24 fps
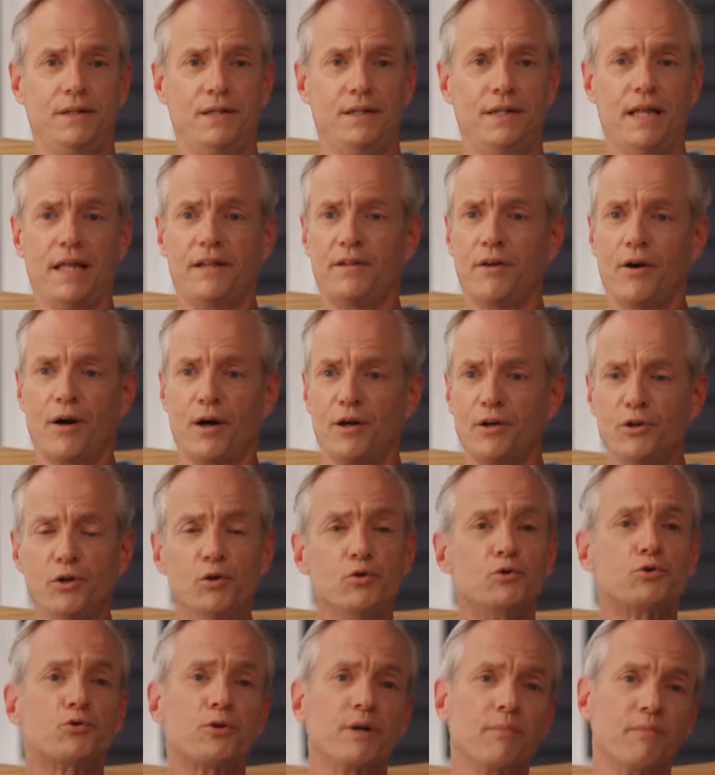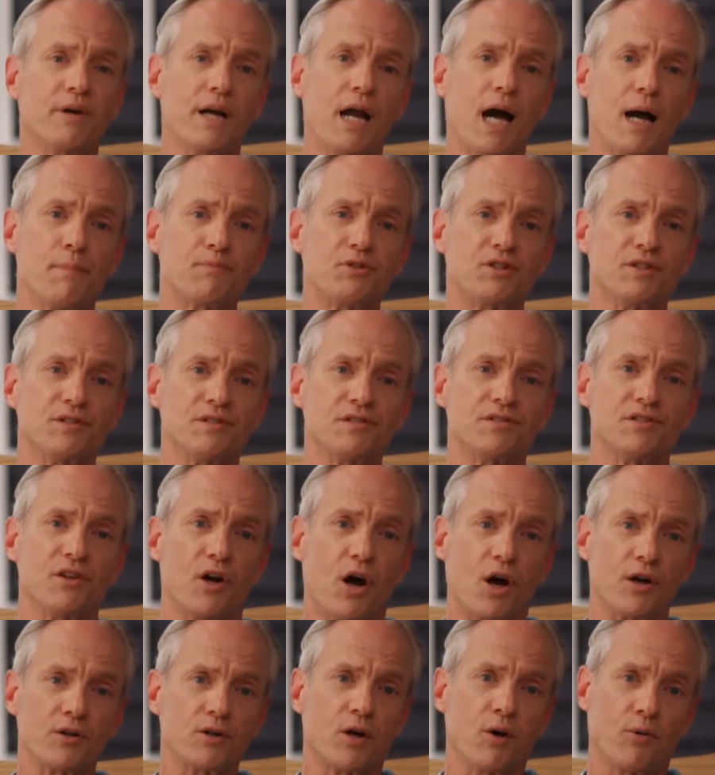in that there are new treatment options and
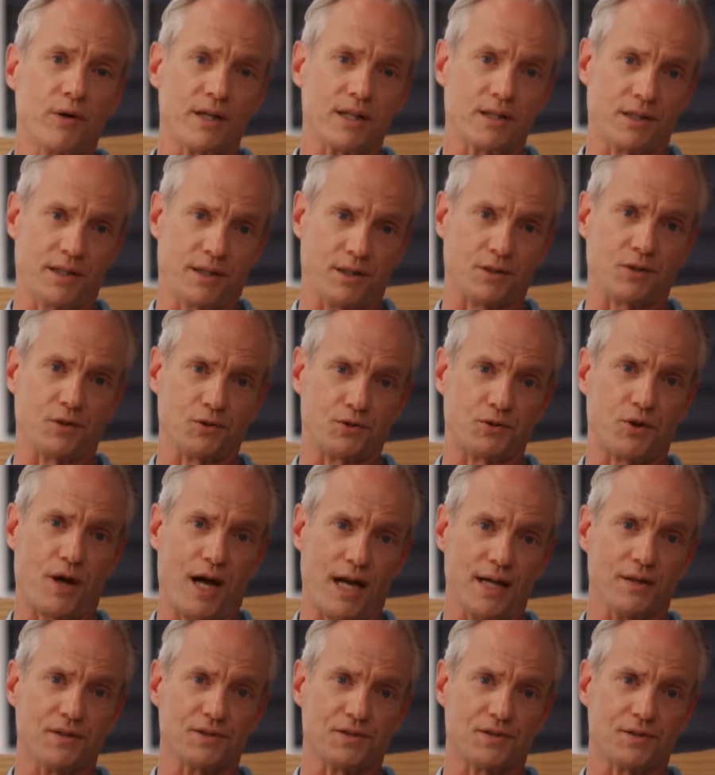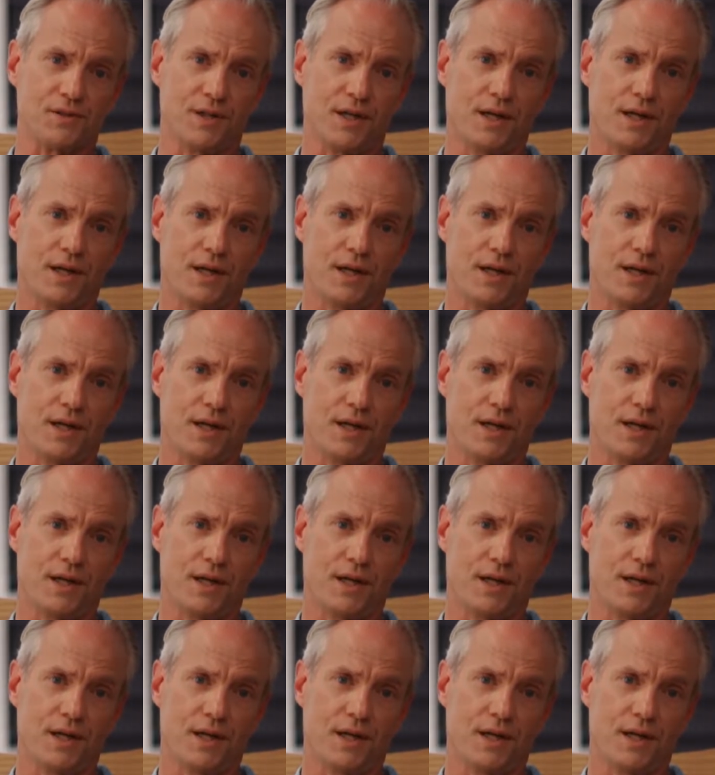ongoing clinical trials.